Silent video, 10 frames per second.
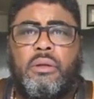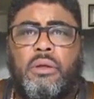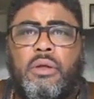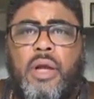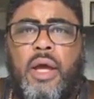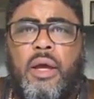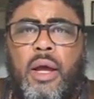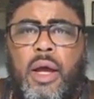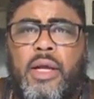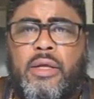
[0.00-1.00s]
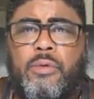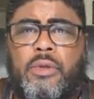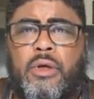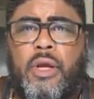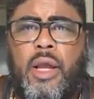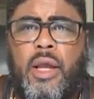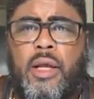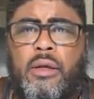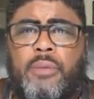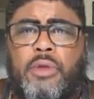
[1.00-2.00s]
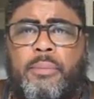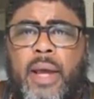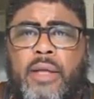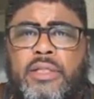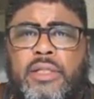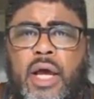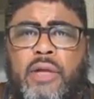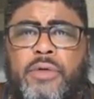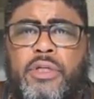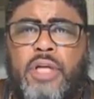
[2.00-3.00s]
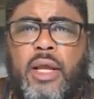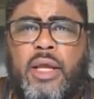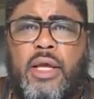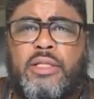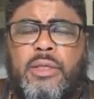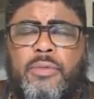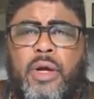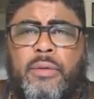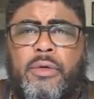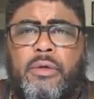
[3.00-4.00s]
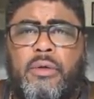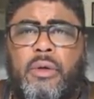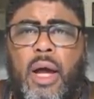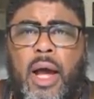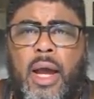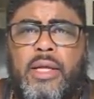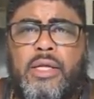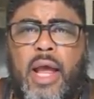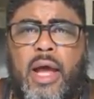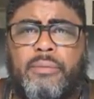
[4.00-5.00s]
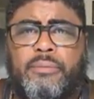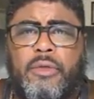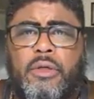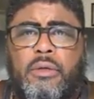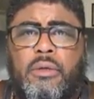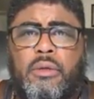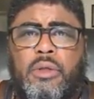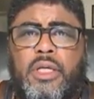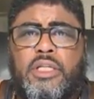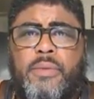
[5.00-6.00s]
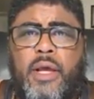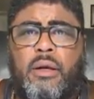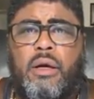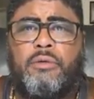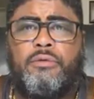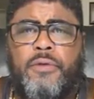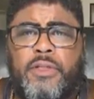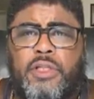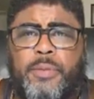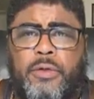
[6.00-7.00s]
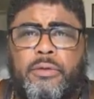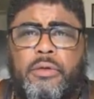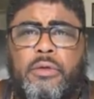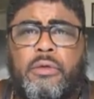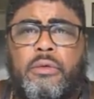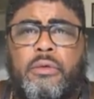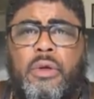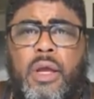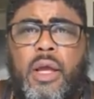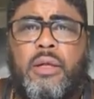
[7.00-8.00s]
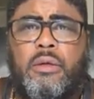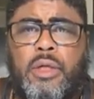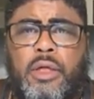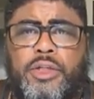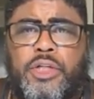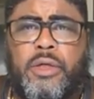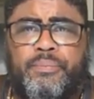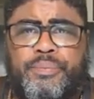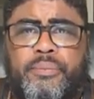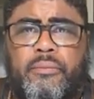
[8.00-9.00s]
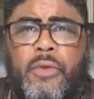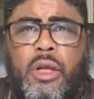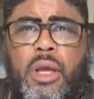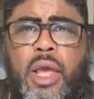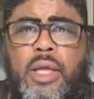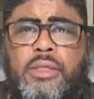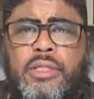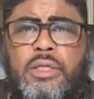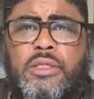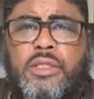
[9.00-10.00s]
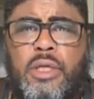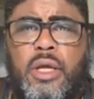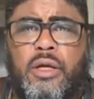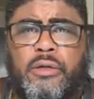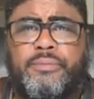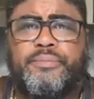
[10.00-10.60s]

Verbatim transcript: They're not hiding with their head up the backside of a jackass somewhere, hiding out. These men are visible and diligent and sincere.